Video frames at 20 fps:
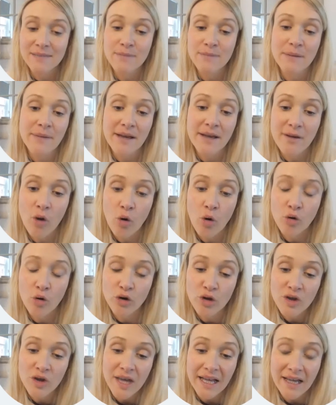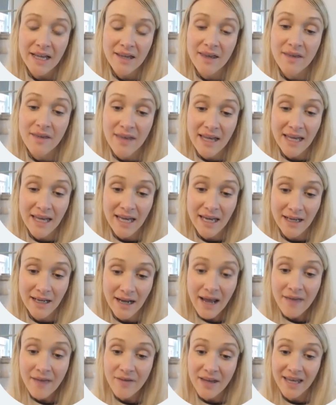maybe all you think that they
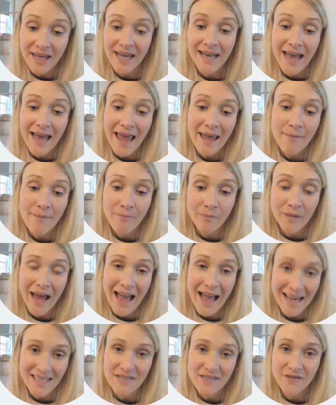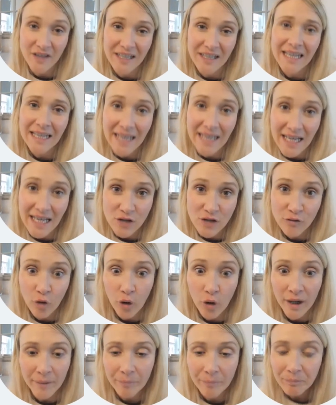can actively engage
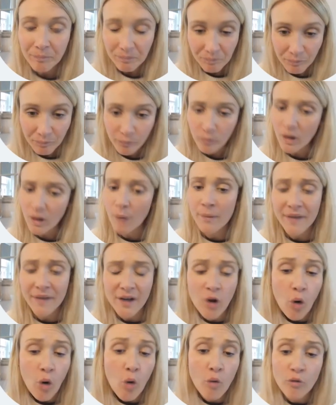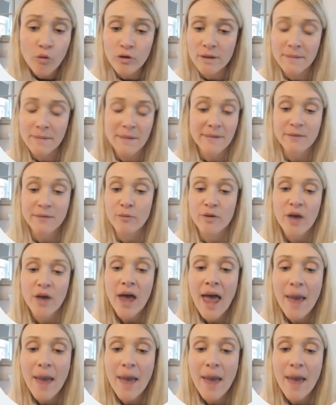for. But then hopefully maybe with